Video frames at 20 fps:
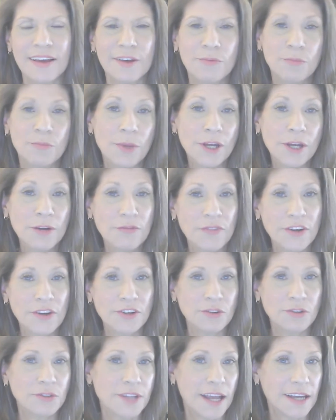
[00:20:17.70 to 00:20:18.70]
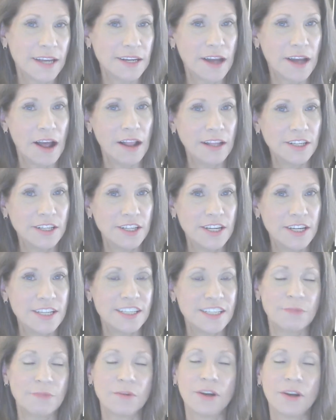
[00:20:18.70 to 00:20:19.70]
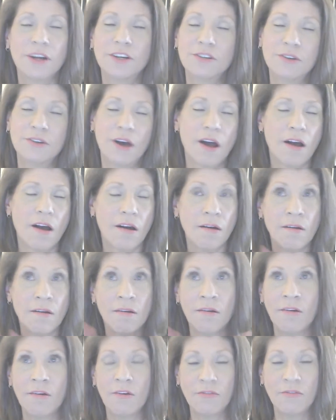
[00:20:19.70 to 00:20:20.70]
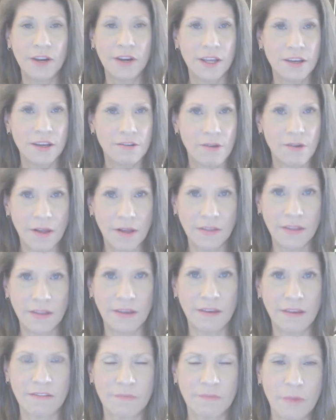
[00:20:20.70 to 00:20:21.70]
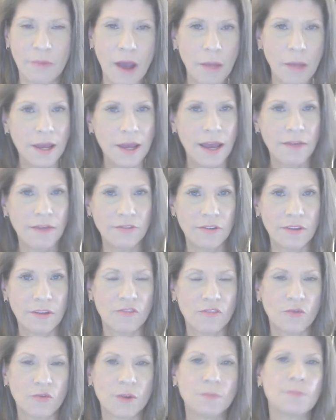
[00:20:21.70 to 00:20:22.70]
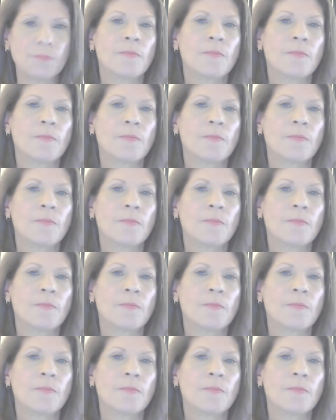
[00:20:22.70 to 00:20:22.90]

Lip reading: beneficial technologies, and I'm going to do a whole video on this, probably after this one,